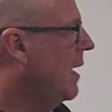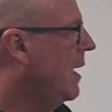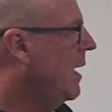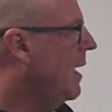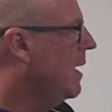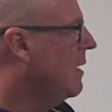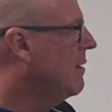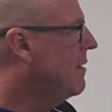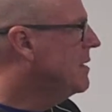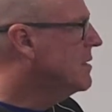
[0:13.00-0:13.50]

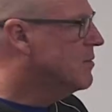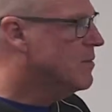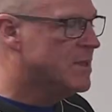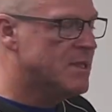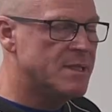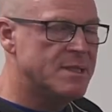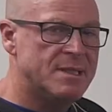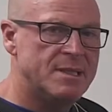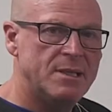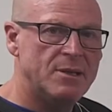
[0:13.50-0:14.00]
And this was
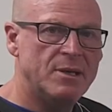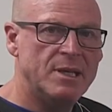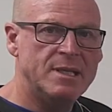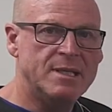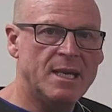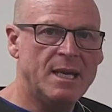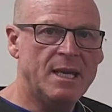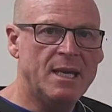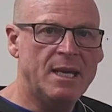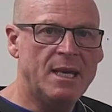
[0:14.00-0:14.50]
a series
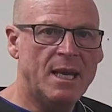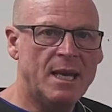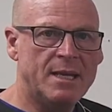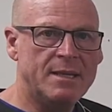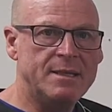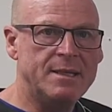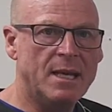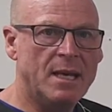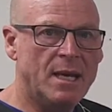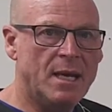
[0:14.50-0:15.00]
that he
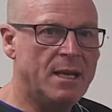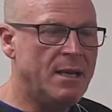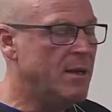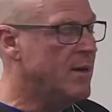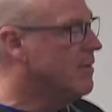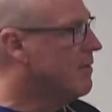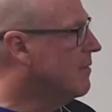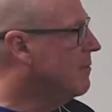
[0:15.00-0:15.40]
had done